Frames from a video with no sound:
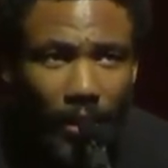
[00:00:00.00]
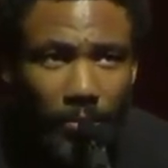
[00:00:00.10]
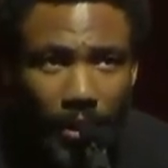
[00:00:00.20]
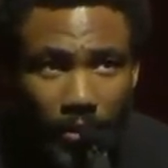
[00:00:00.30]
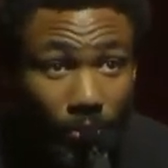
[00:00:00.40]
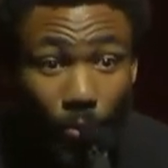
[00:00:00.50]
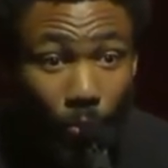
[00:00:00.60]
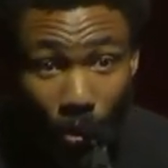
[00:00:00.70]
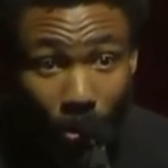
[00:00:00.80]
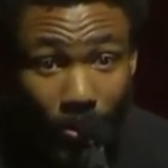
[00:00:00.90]
because the
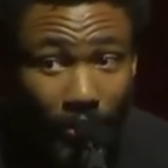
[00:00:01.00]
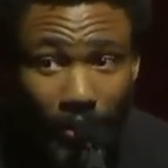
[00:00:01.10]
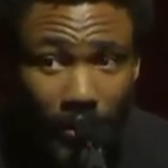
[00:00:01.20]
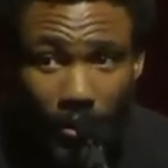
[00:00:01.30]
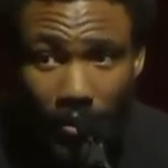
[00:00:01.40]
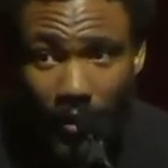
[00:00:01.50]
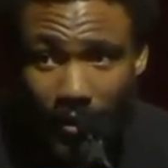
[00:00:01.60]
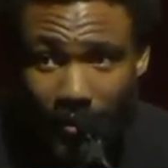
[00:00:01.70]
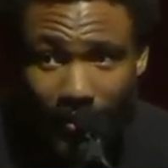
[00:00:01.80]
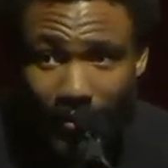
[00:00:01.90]
world just
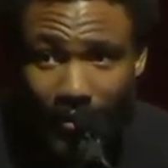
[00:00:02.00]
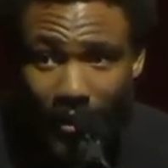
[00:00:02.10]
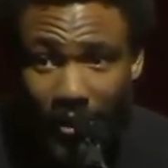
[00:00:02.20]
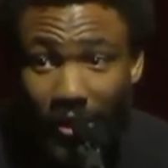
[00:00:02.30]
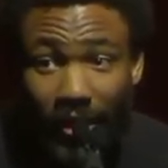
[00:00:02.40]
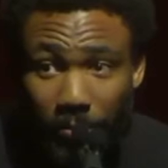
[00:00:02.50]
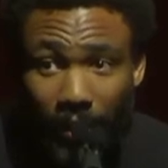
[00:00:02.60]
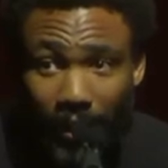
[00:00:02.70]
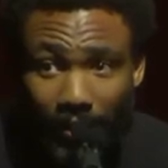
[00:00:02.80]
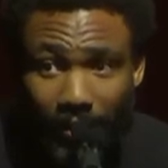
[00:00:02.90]
isn't a safe
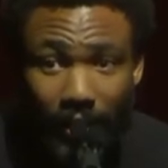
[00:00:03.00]
place,